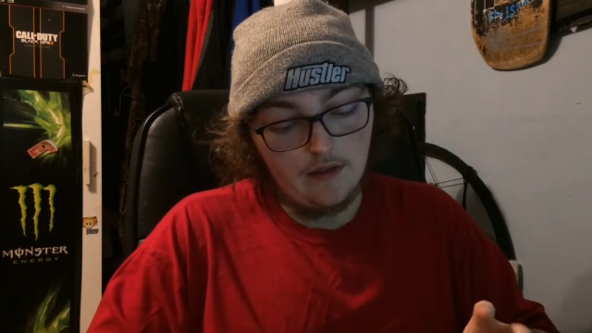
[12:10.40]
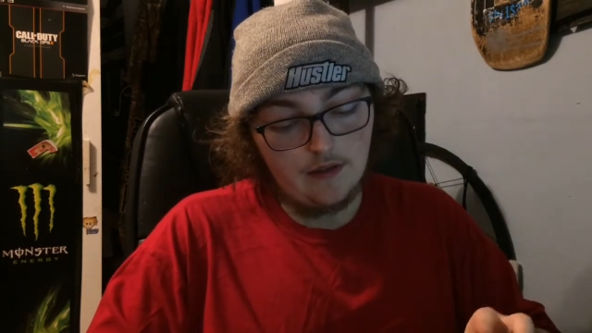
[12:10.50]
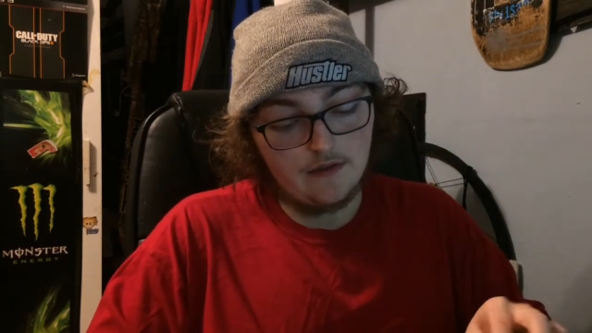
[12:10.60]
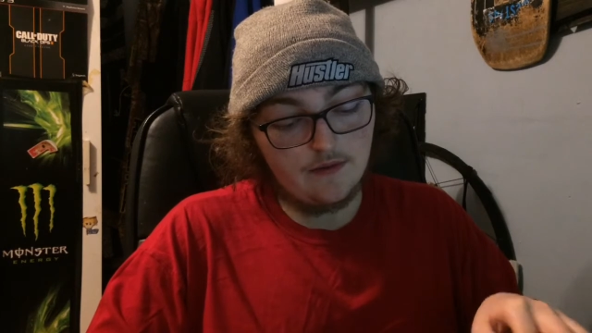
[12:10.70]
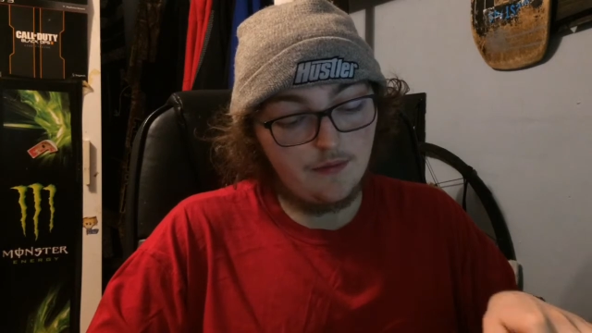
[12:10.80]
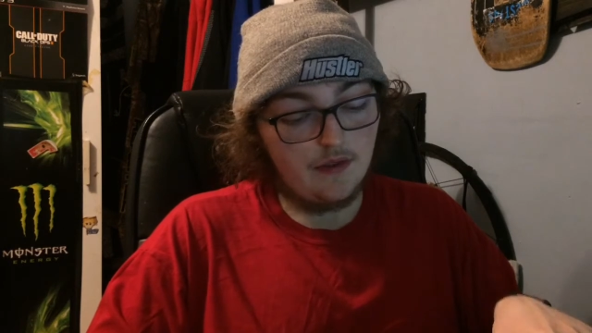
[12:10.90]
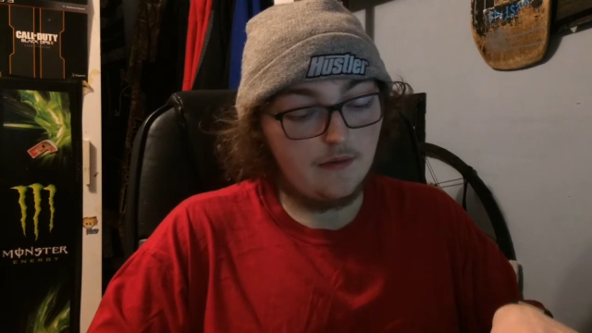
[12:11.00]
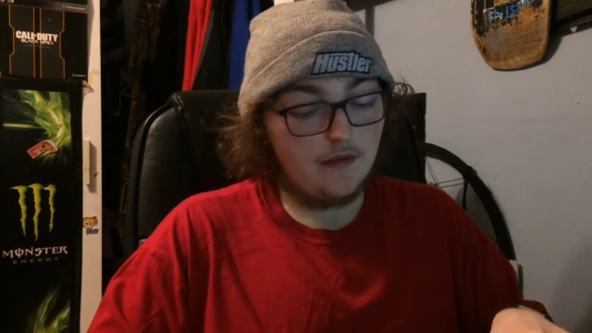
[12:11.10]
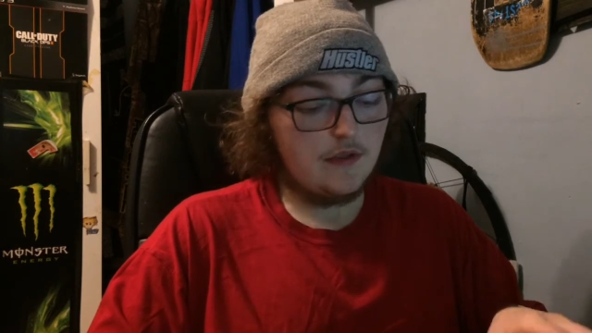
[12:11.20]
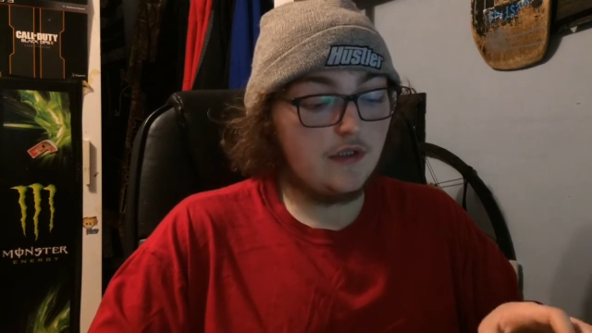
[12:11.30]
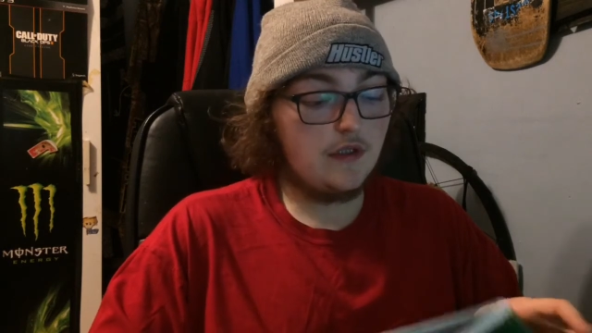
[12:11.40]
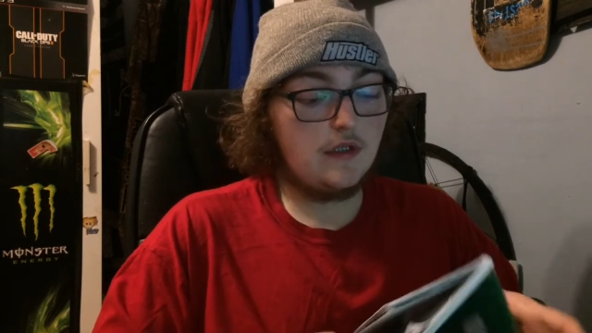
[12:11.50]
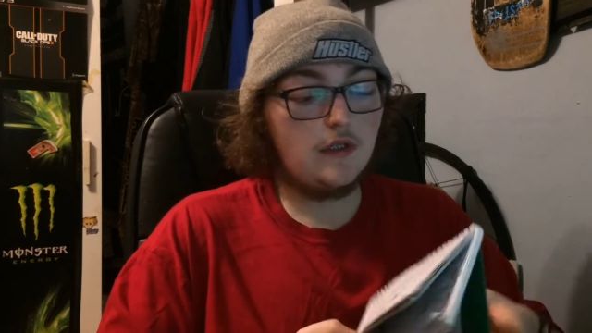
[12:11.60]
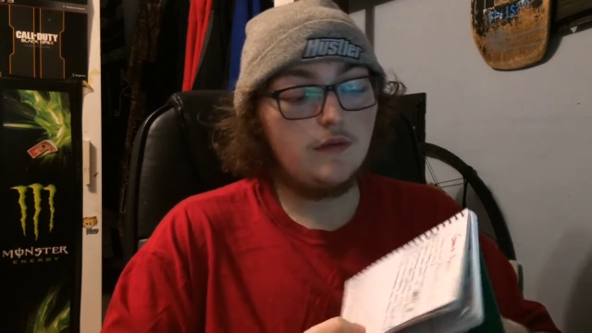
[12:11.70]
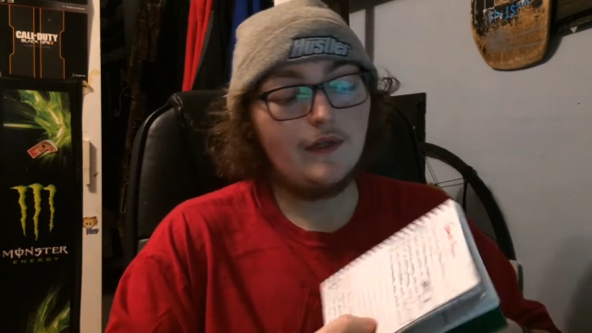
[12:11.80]
it's pretty much,
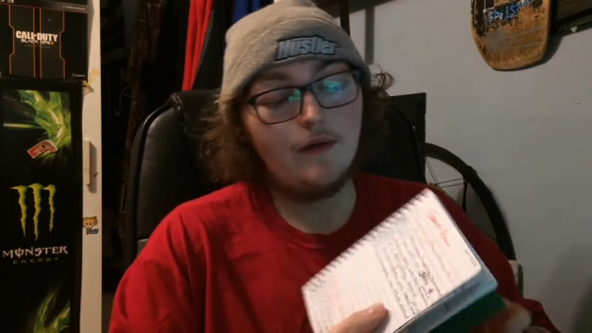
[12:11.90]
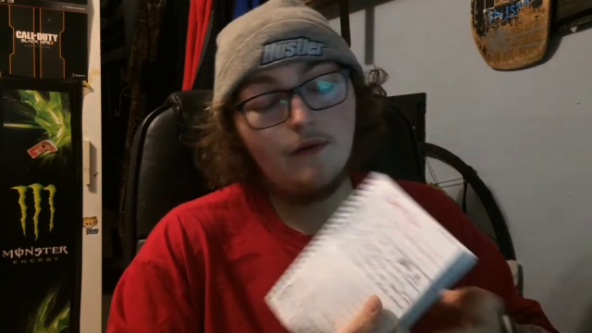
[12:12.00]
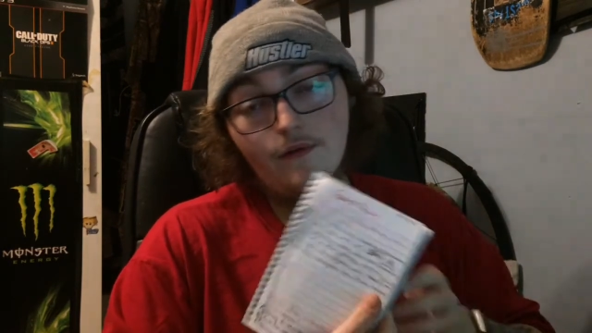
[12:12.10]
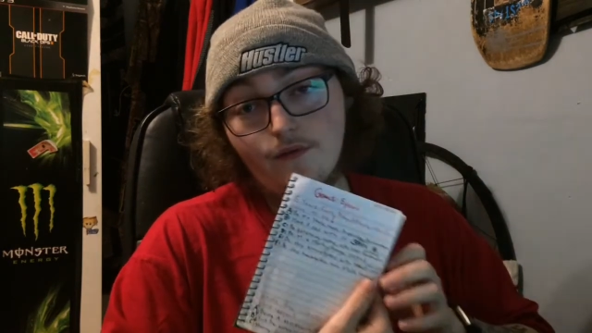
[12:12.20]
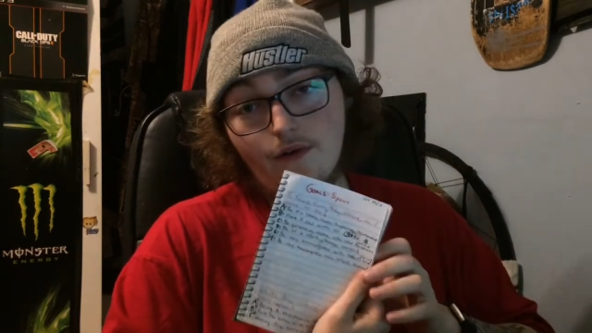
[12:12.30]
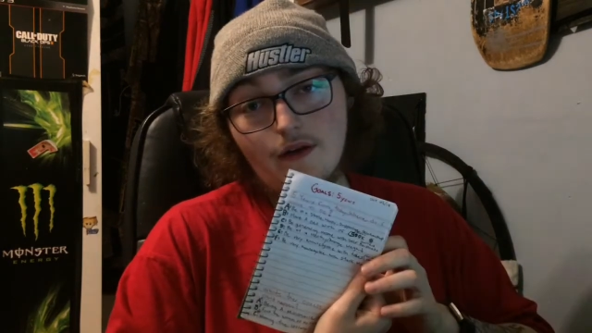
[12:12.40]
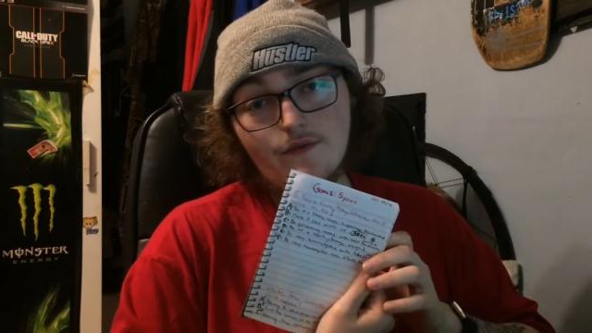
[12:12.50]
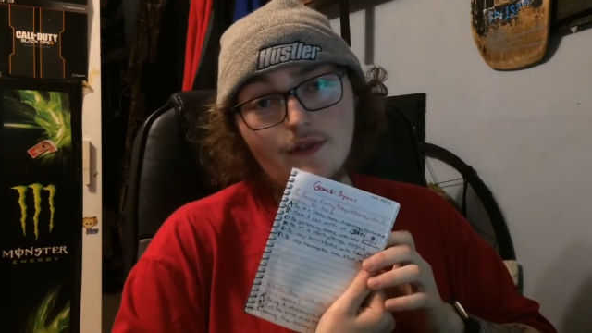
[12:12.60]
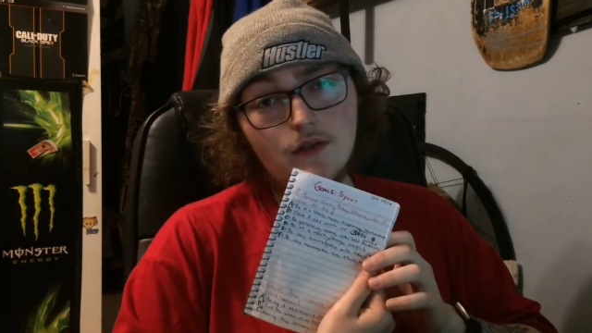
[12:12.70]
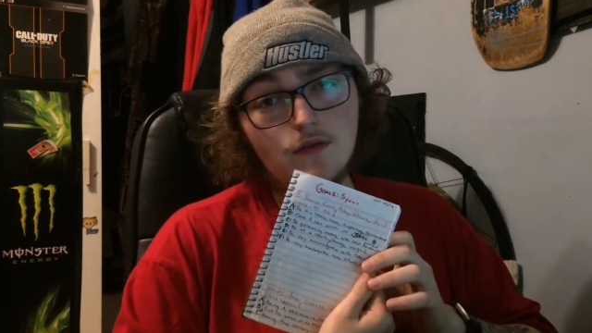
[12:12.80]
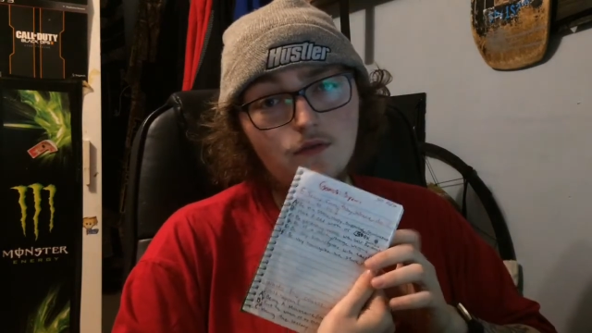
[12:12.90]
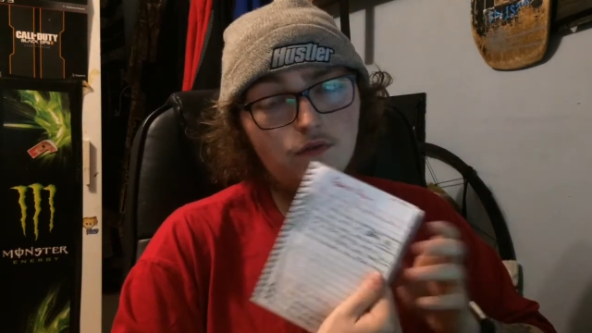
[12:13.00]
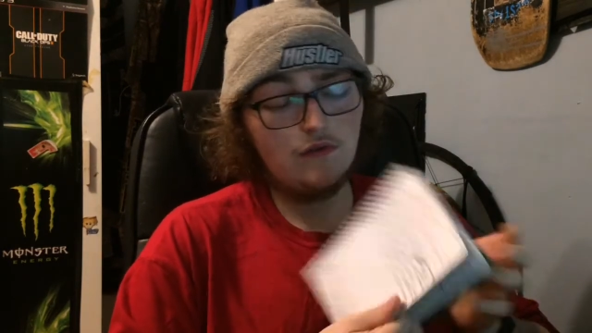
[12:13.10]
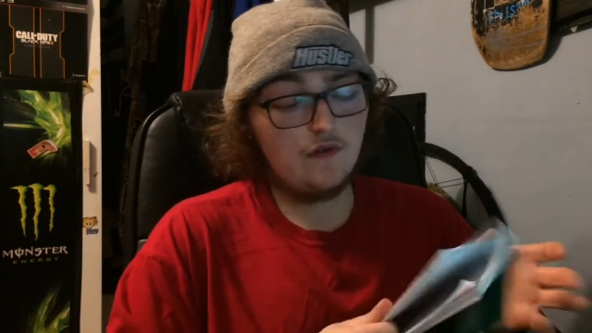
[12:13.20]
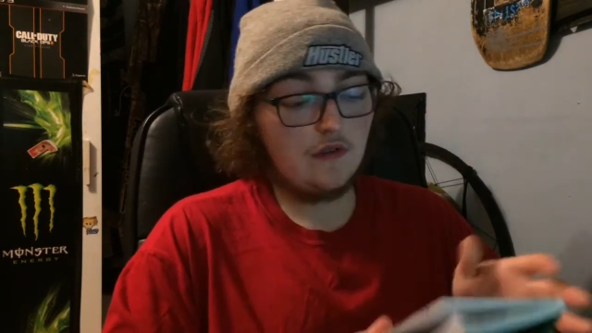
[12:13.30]
you know, we got the 5-year
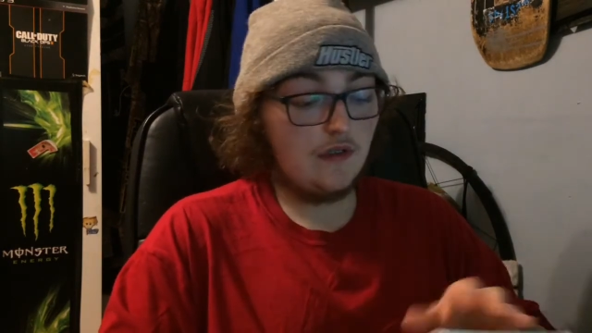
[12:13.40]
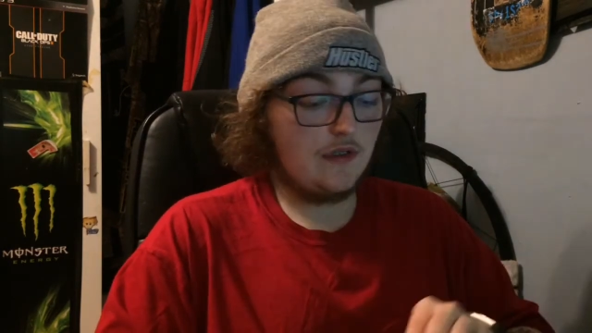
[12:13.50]
goals.